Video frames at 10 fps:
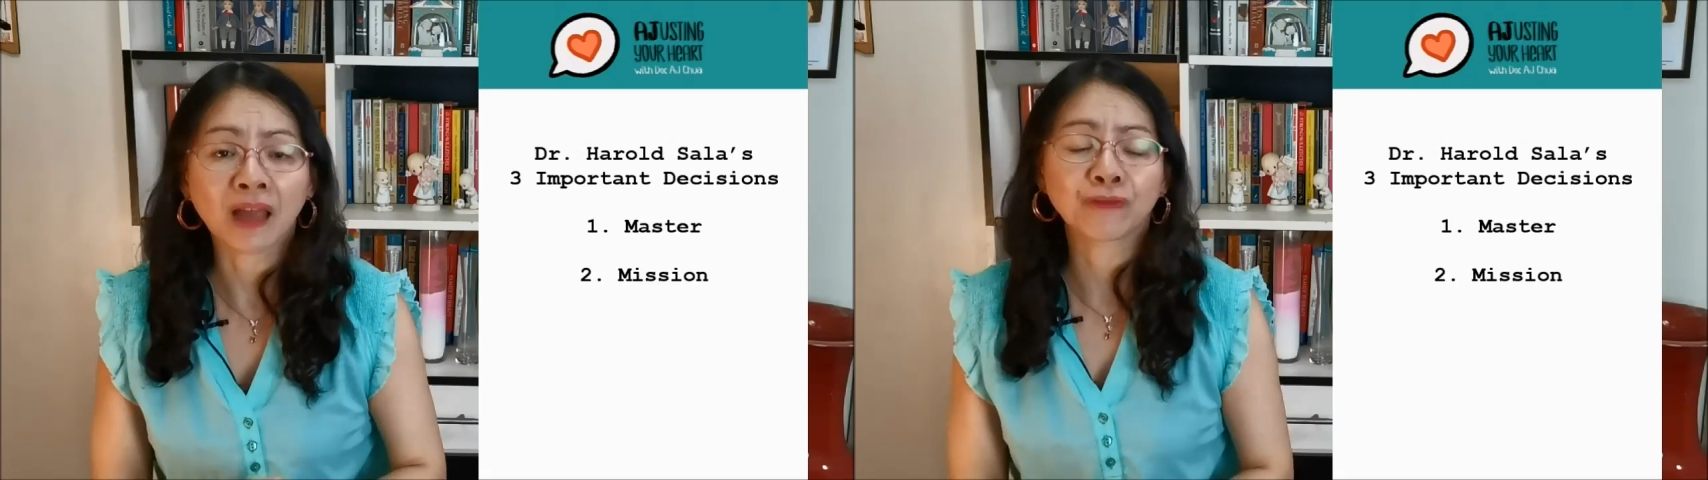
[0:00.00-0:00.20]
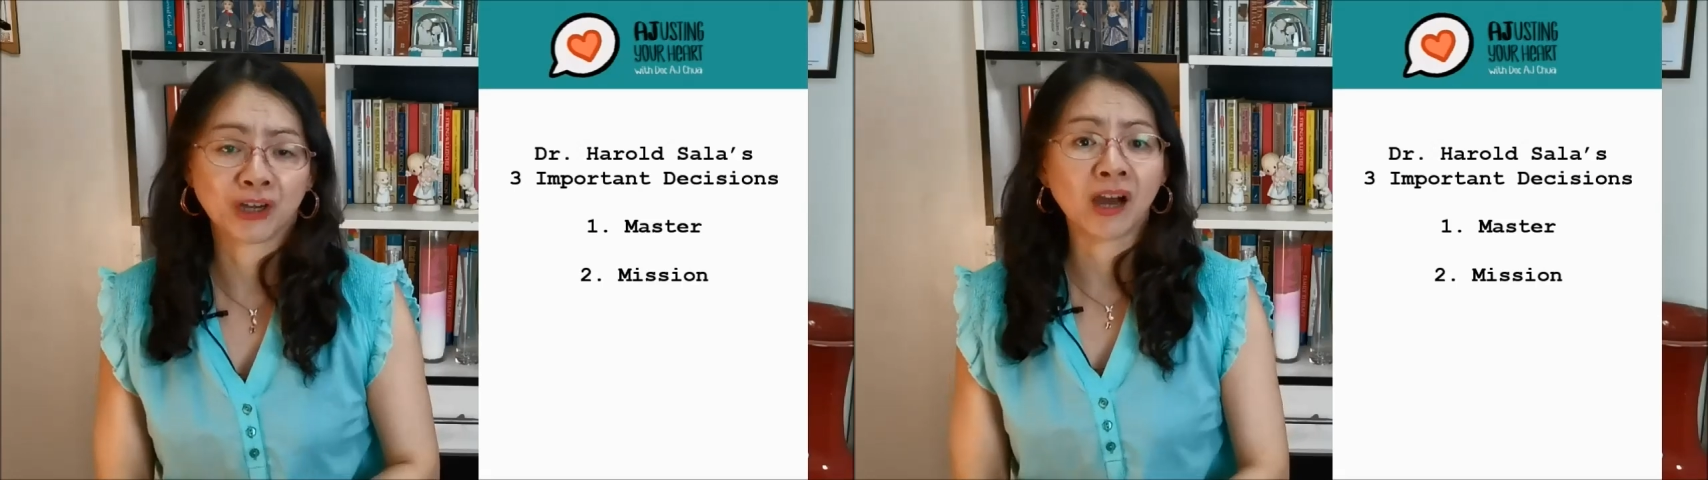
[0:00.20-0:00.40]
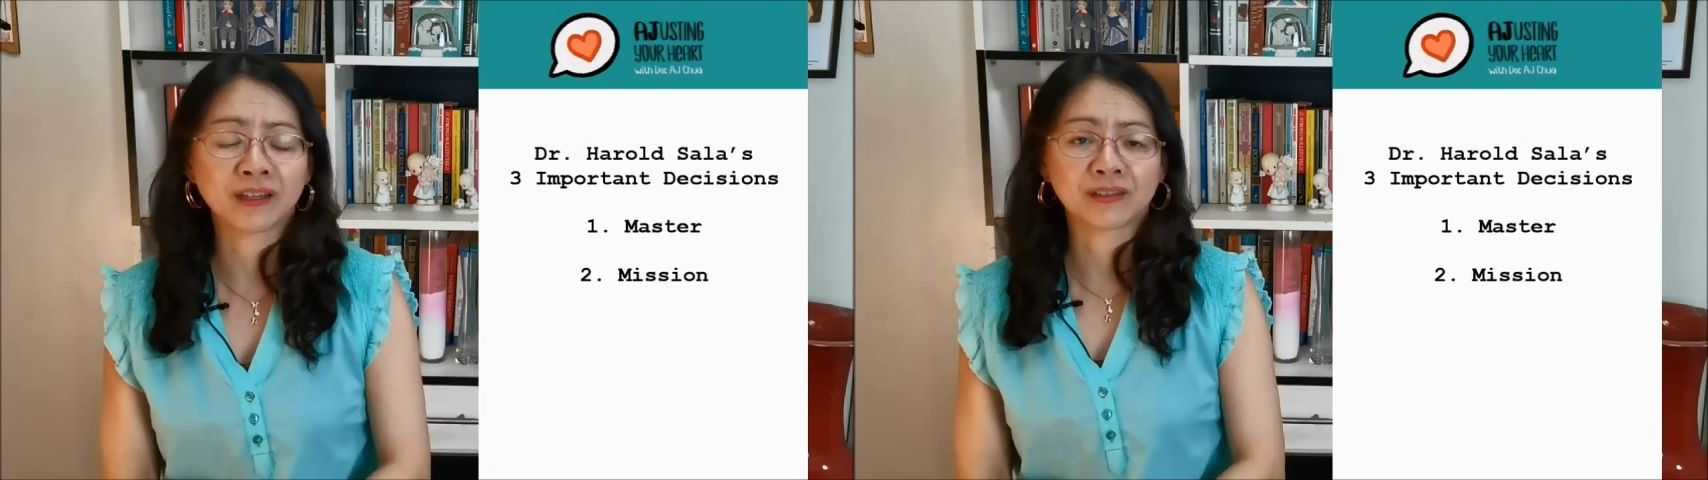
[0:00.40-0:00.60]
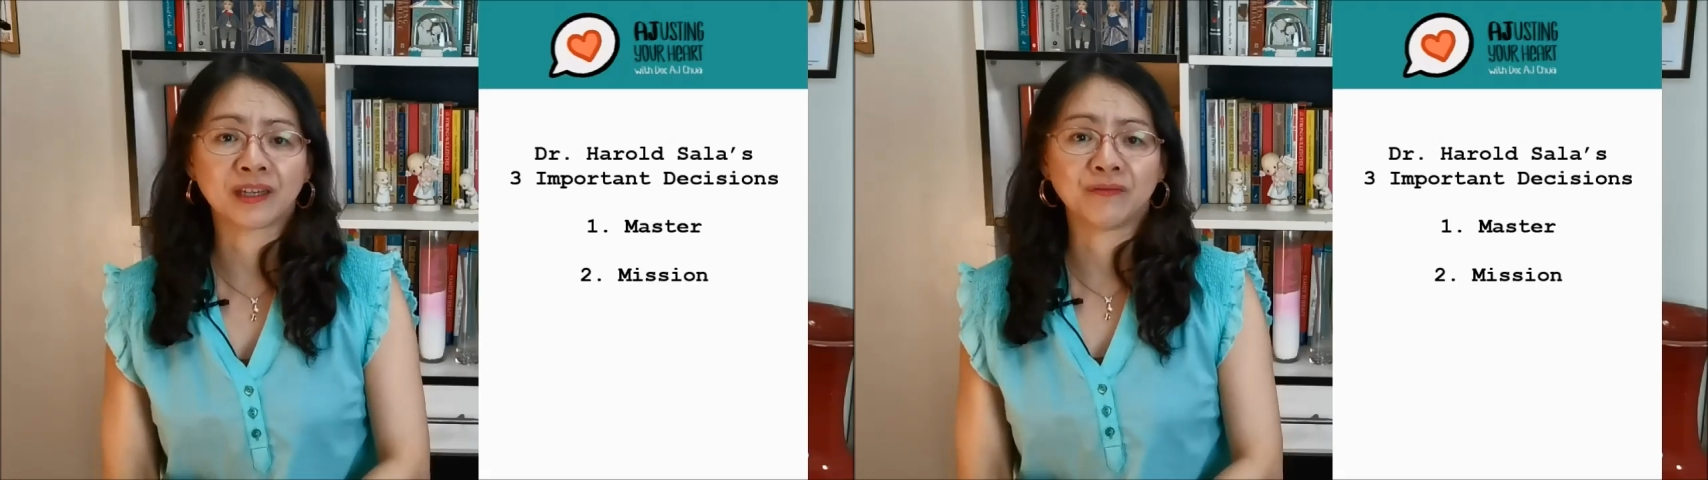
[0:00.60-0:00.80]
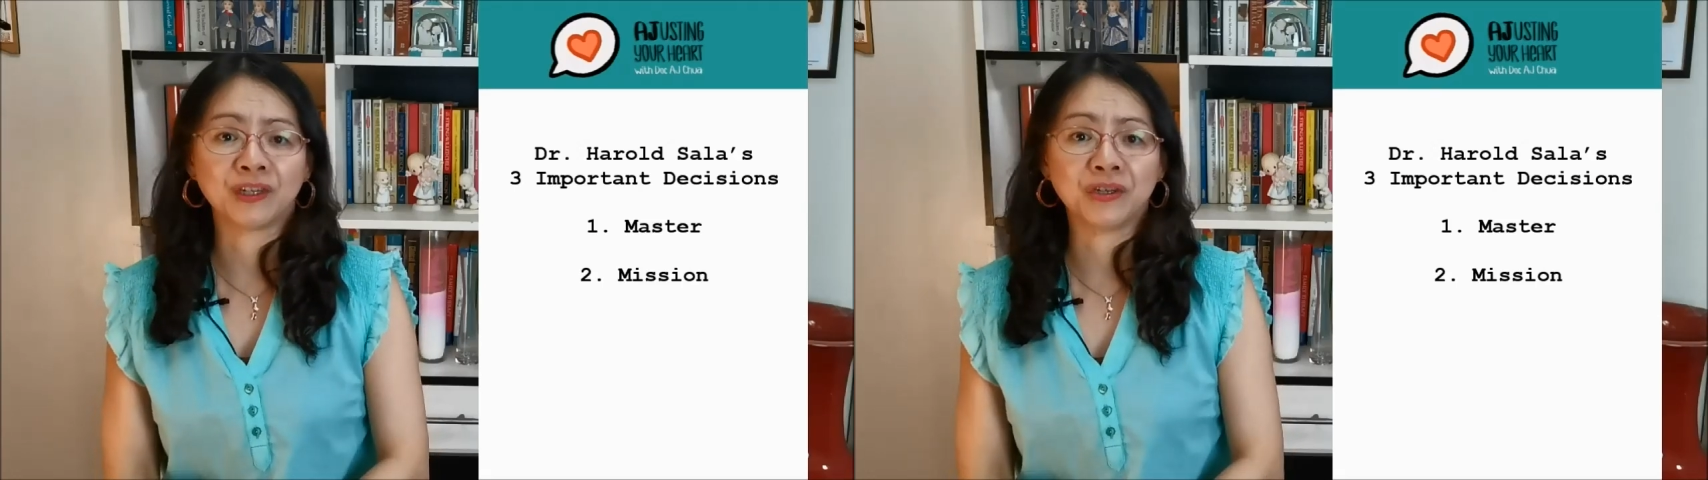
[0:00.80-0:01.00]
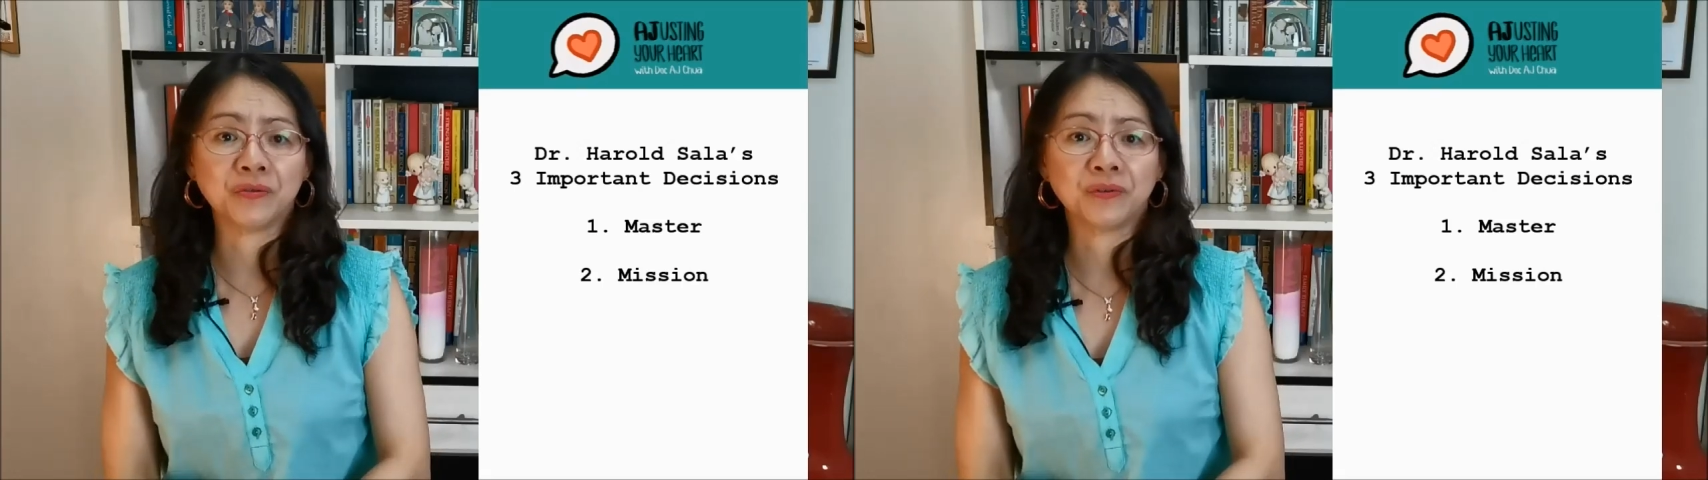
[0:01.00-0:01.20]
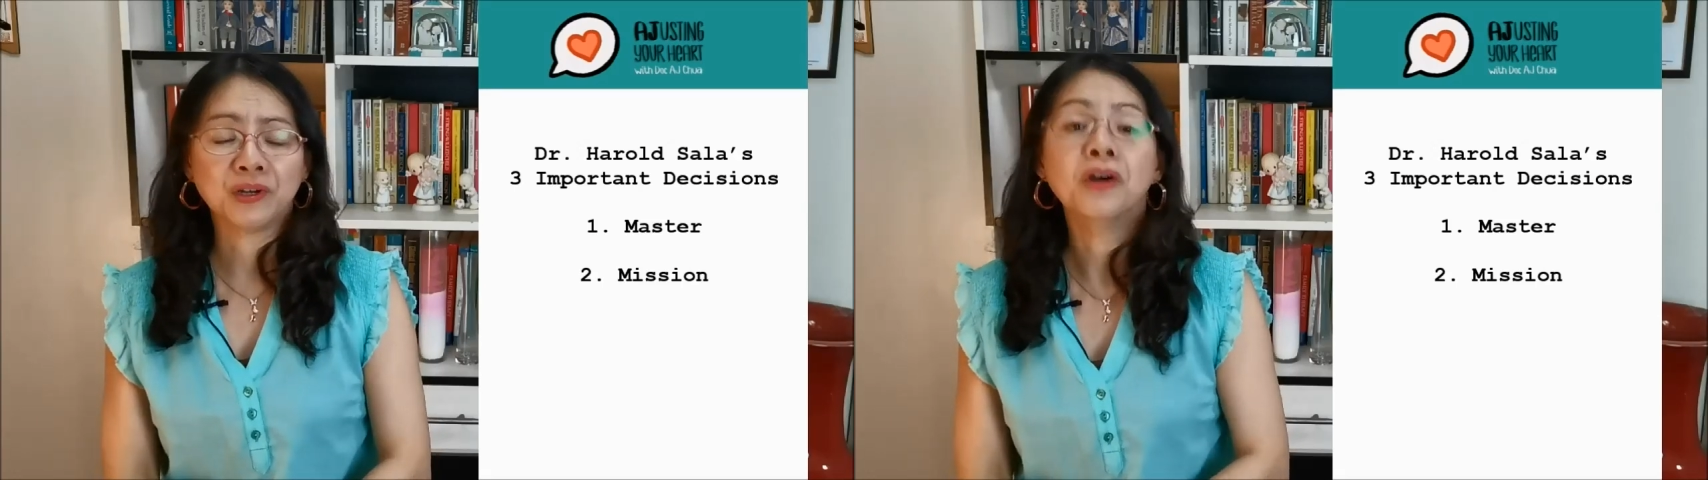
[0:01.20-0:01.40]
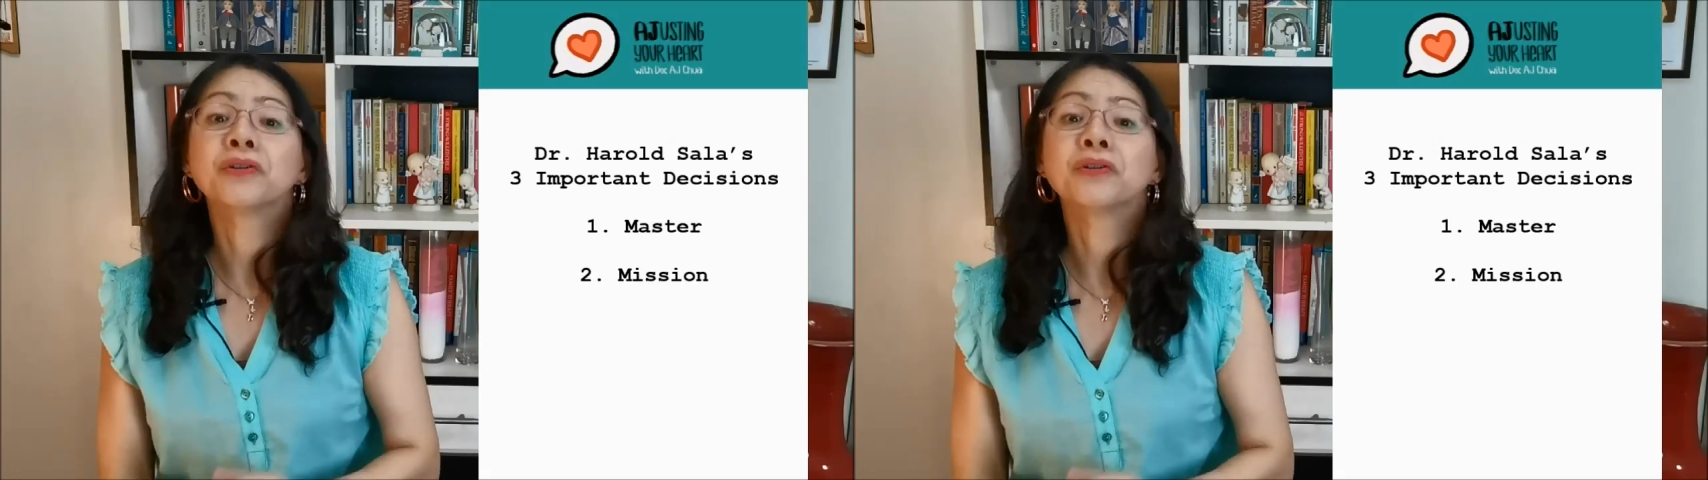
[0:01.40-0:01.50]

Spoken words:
life God has given you.